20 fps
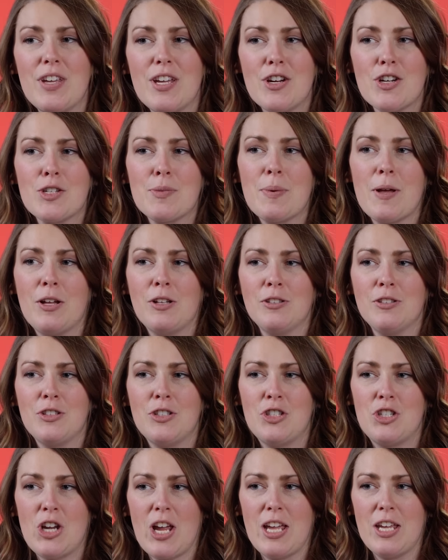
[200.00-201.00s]
fingerspell
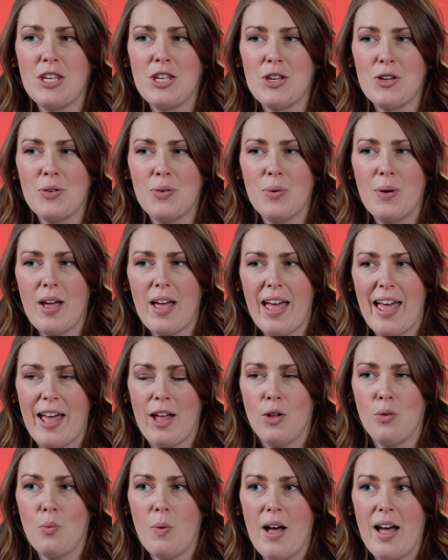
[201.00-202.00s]
J U
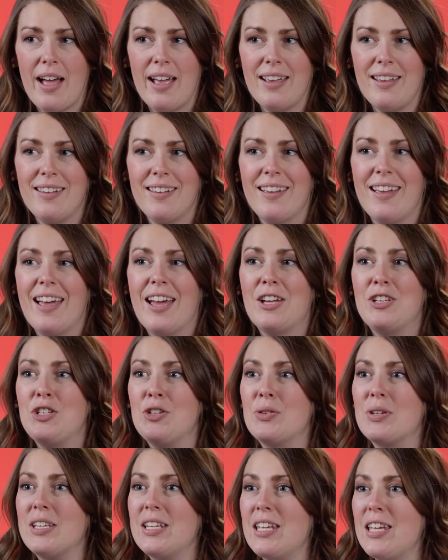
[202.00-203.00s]
L Y. And
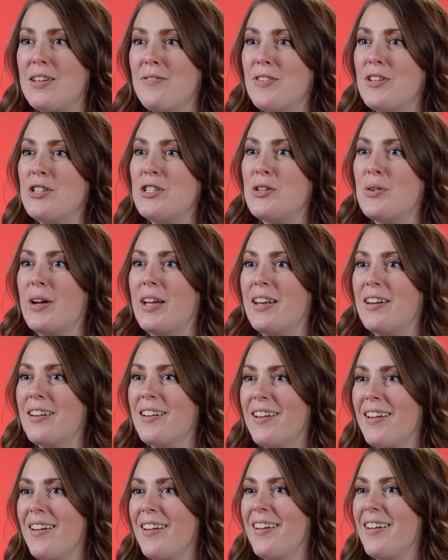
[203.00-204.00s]
you can even do it
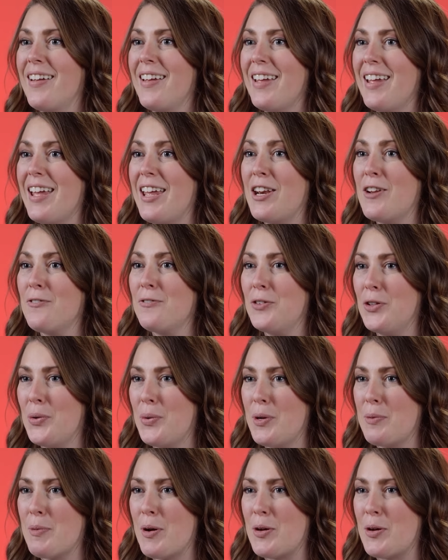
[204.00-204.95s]
in a fluid